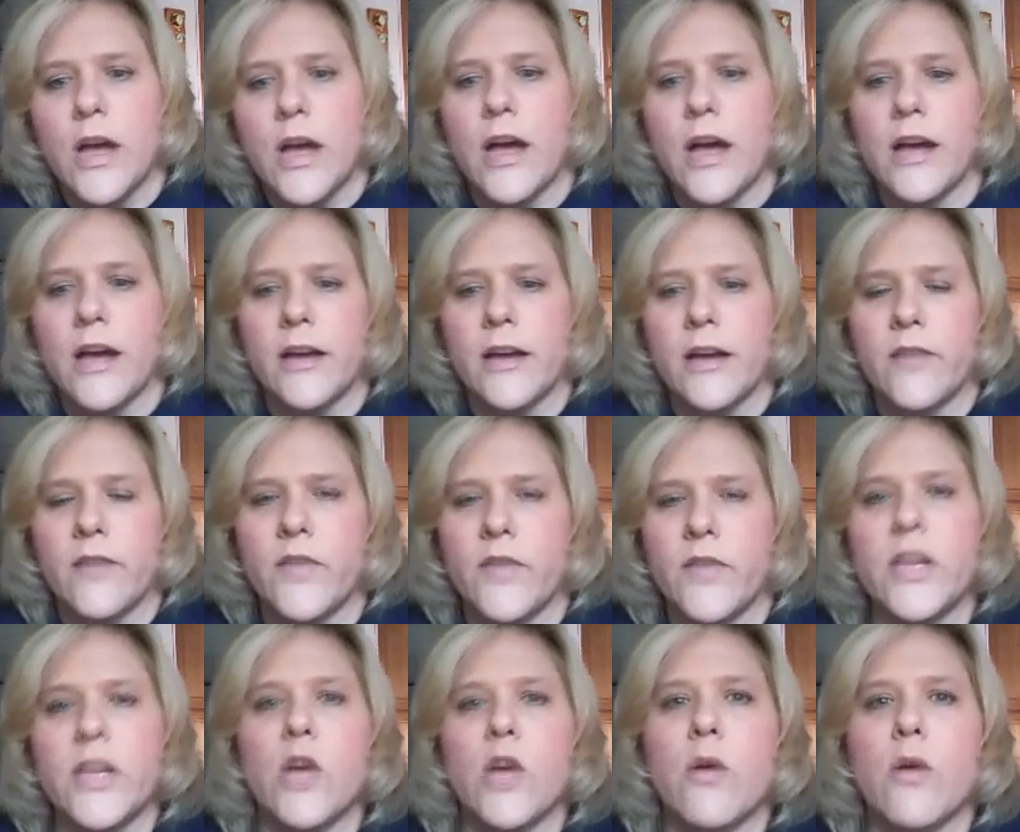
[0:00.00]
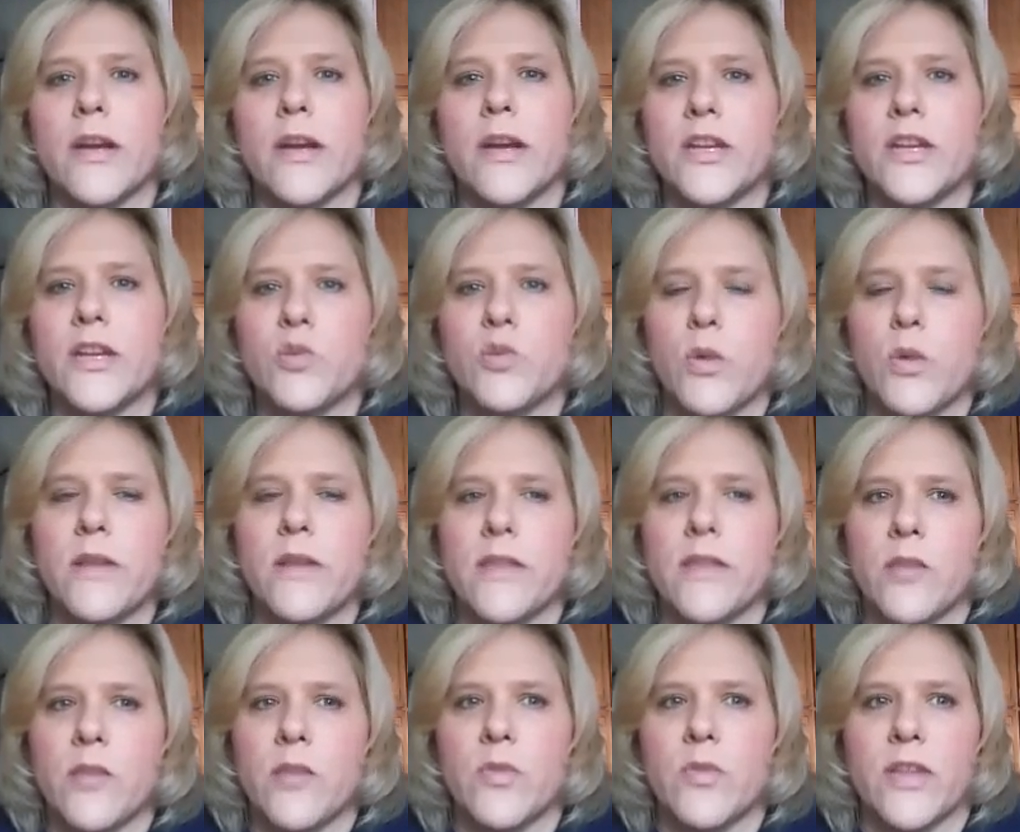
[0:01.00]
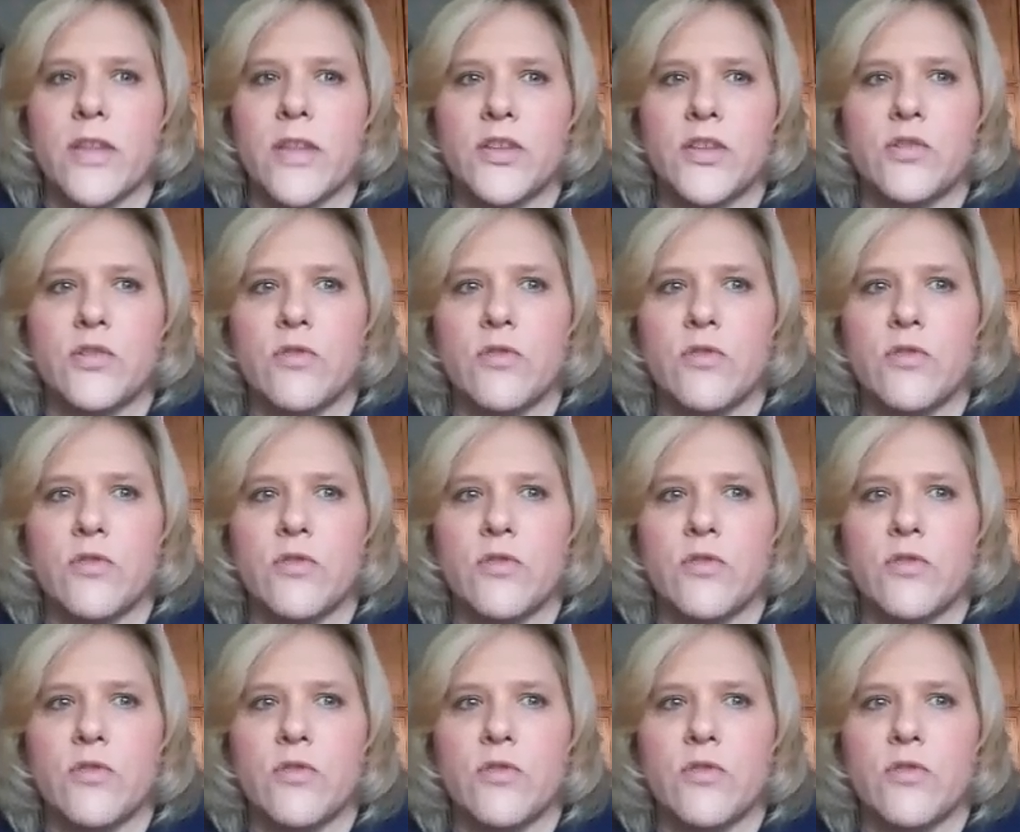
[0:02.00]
a video on each one of them and let